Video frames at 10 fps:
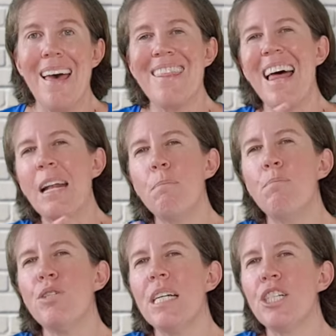that
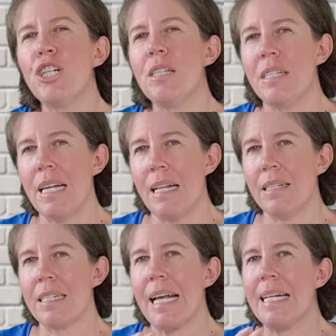position
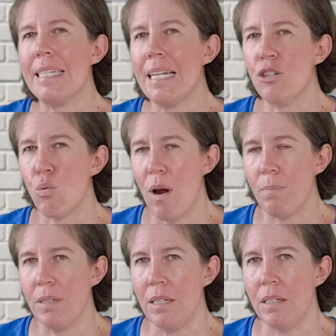sense gets
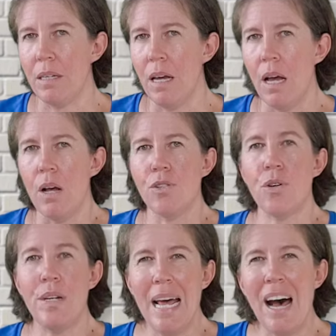interrupted. So
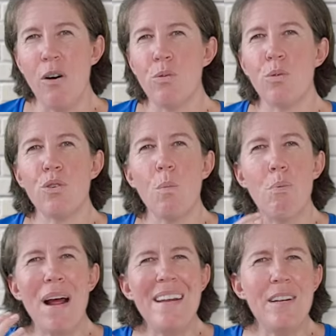now your
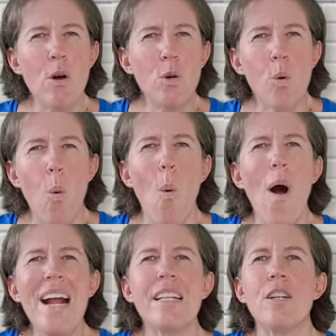brain don't
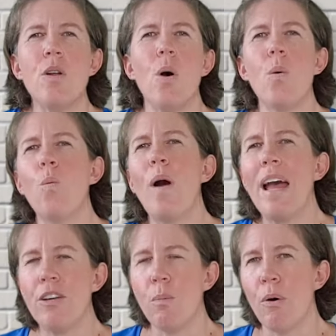quite know where
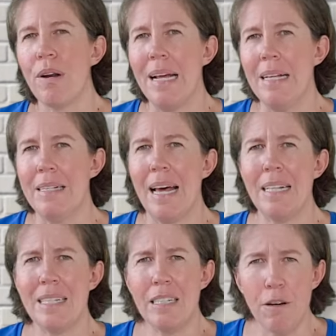your body is, and
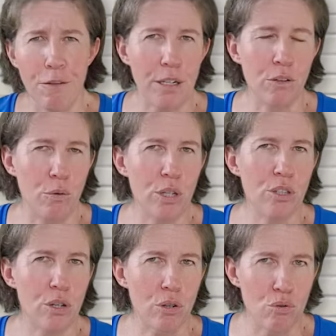it's difficult for it
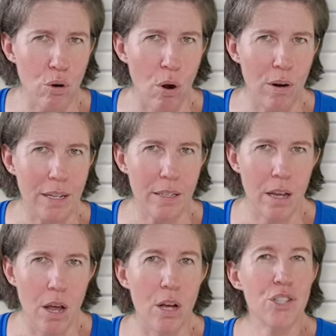to control it.
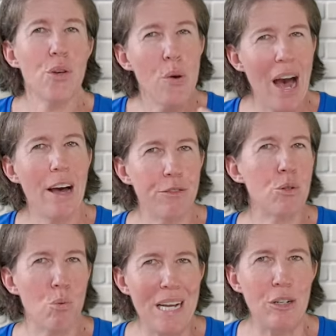So you have to
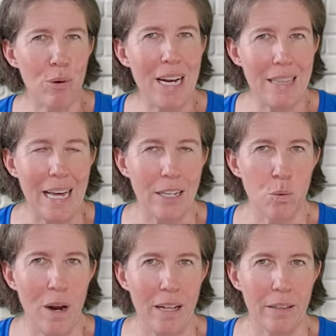retrain that as
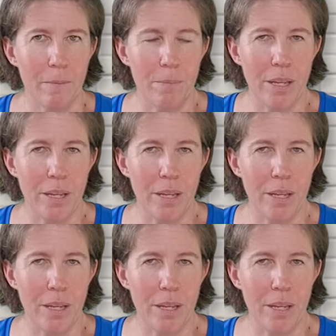well.